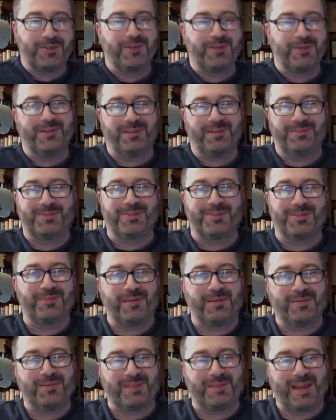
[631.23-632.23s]
I'm sure
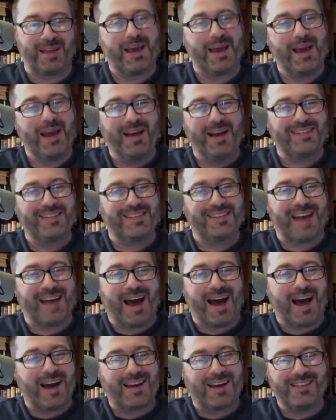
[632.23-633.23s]
people like, is this a
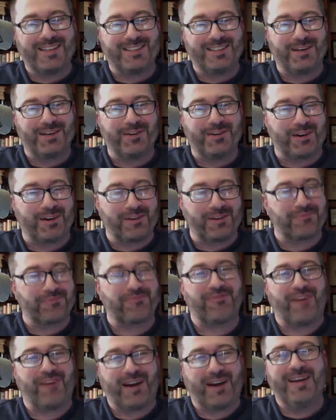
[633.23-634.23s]
hockey show or
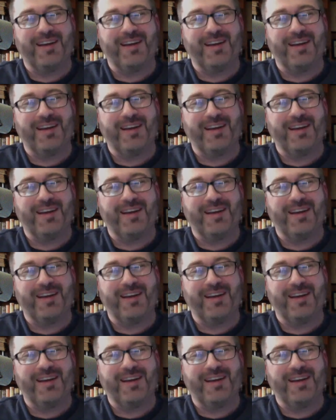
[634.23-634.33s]
a